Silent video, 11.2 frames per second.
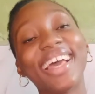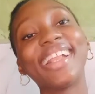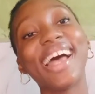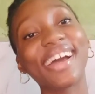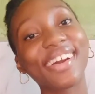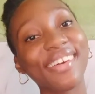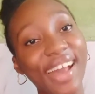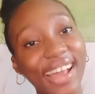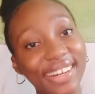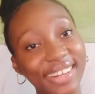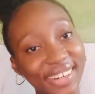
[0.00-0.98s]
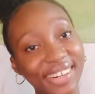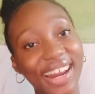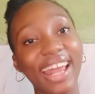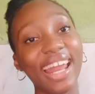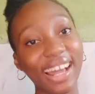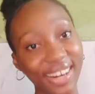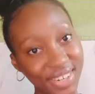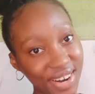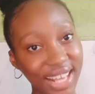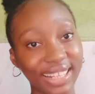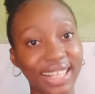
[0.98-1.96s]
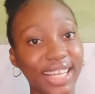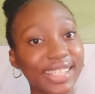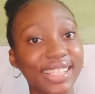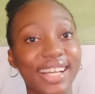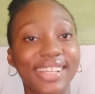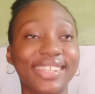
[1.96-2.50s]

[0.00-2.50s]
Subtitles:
that cry, I didn't cry, and I cried last.